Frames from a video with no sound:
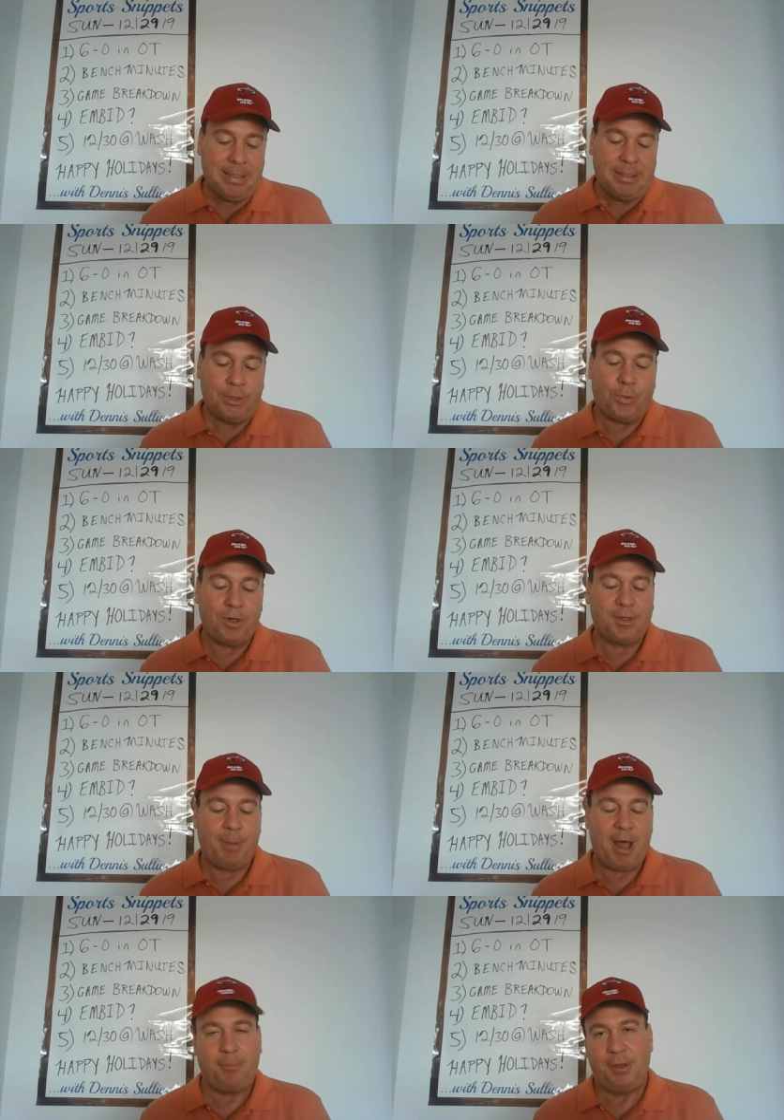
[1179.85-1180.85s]
towards the
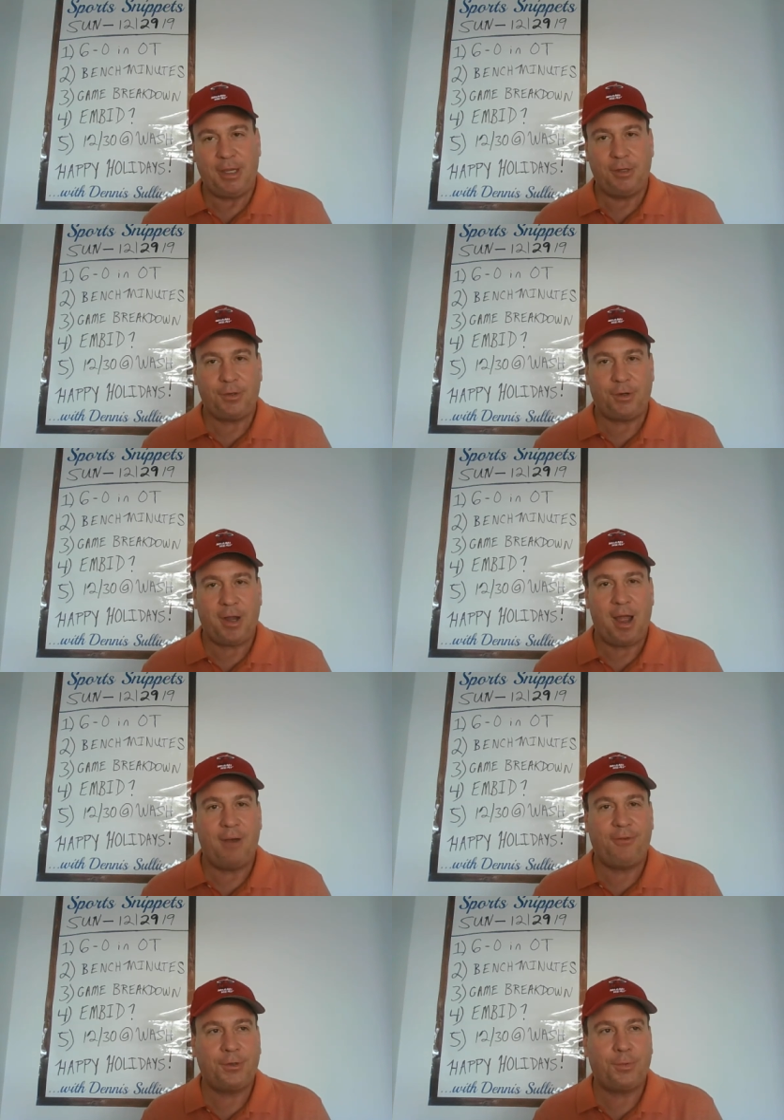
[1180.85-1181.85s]
bottom of the Eastern
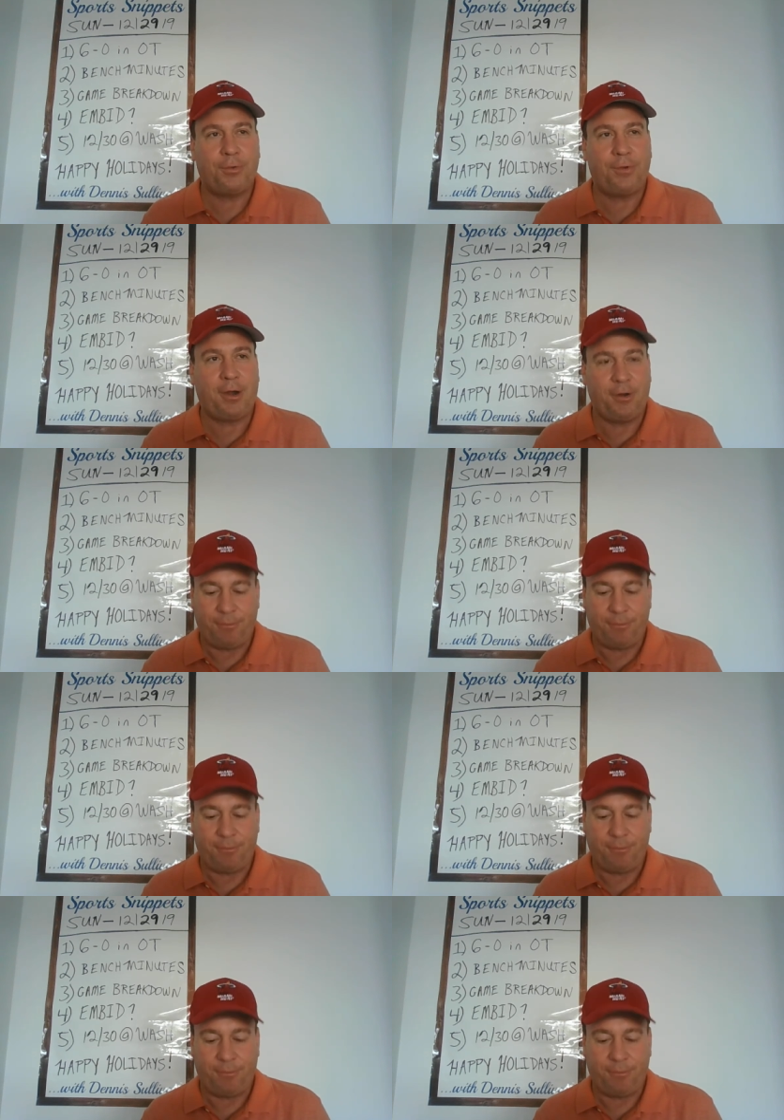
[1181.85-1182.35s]
Conference with a record